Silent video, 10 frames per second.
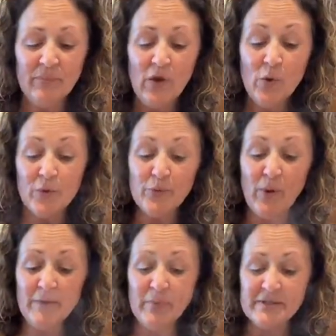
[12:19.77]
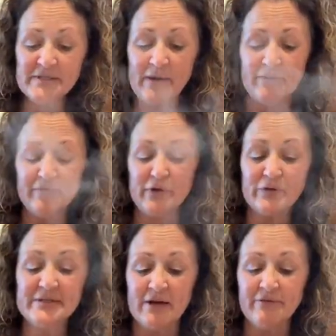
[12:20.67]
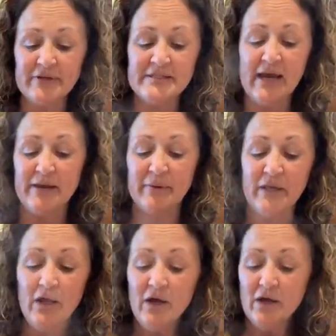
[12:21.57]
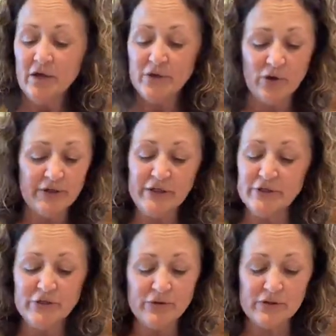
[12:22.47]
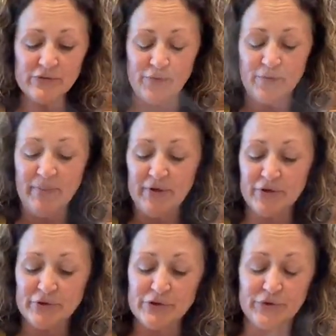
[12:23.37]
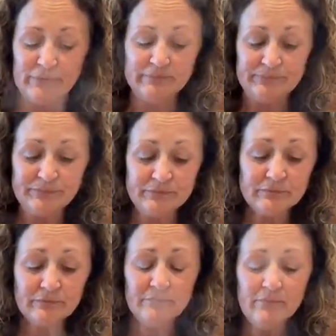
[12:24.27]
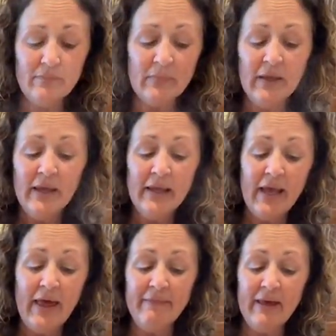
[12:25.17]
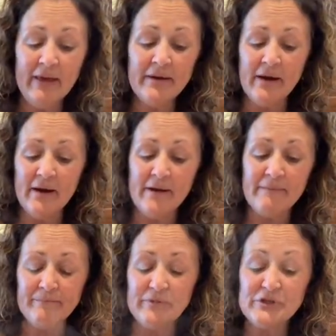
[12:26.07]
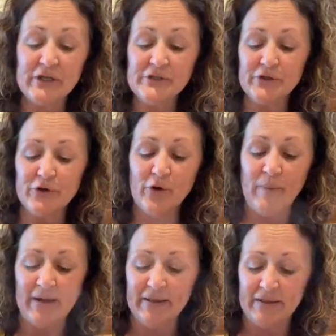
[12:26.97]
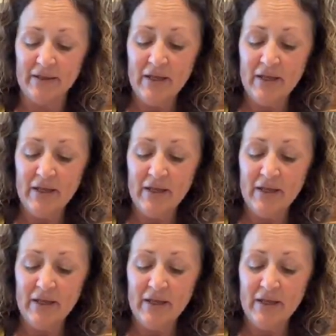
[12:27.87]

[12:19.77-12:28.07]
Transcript: With white balsamic vinegar, definitely time it. You only need to do this for a minute or 2. And then the chicken's going to go back in.